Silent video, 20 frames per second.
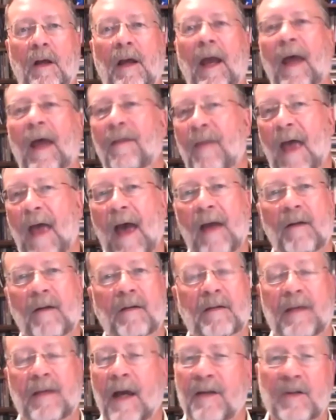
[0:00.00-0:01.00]
And
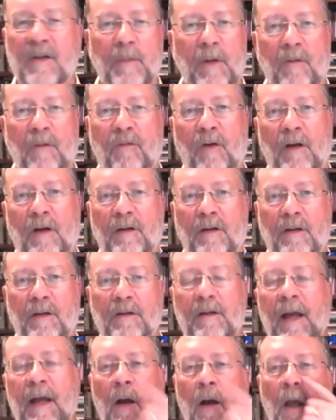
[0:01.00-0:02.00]
that doesn't mean
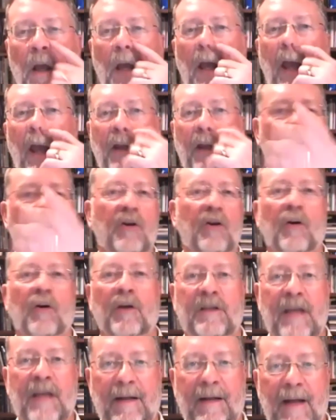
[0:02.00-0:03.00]
frictionless. Now, and you're a
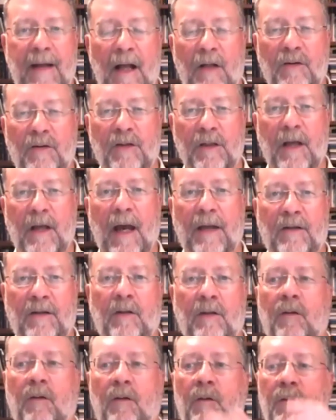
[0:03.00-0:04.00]
technology guy
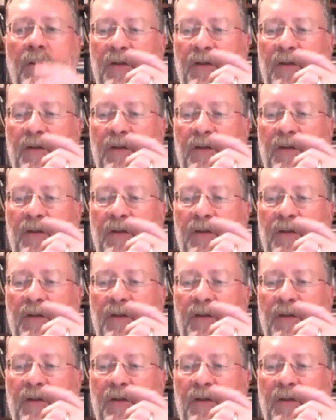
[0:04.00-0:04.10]
too.